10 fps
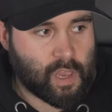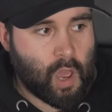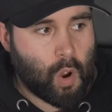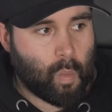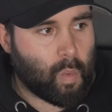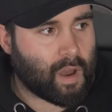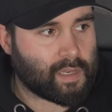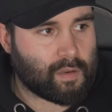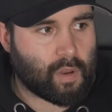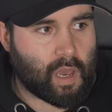
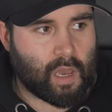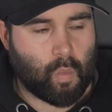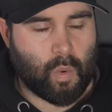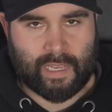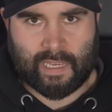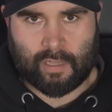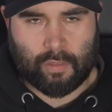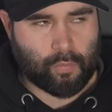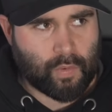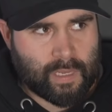one waiting
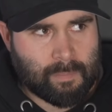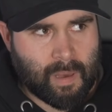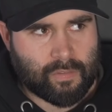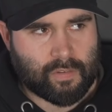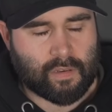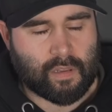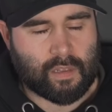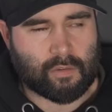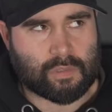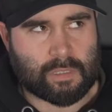3 months, and
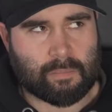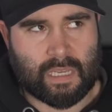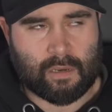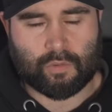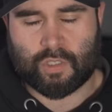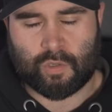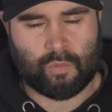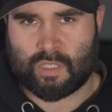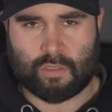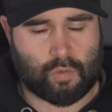there was somebody else who
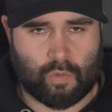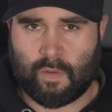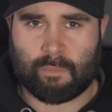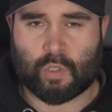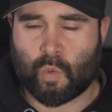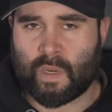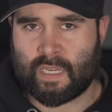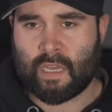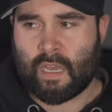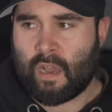was sort of in
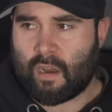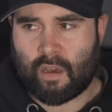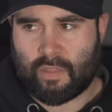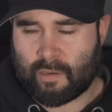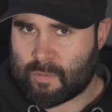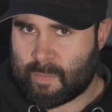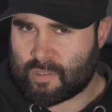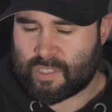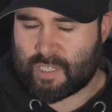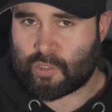between, I think it was about
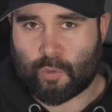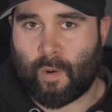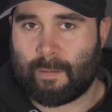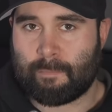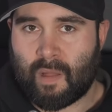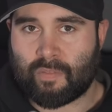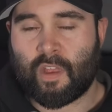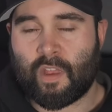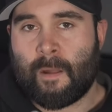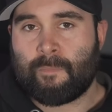6 or 8 months.
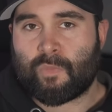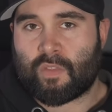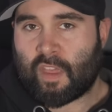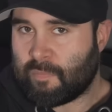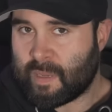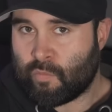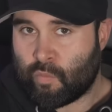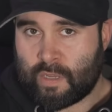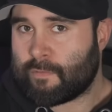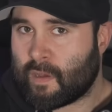They've been
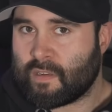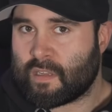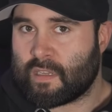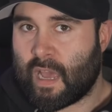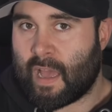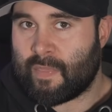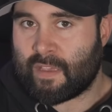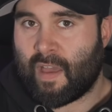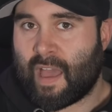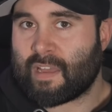refunded and
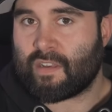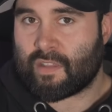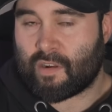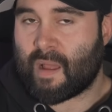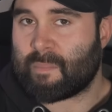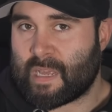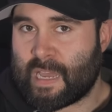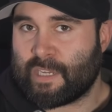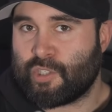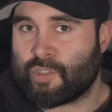they've had their
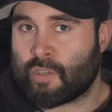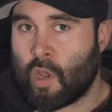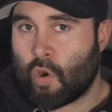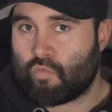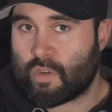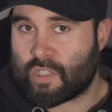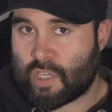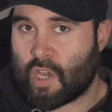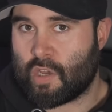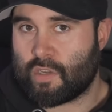application
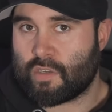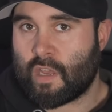returned.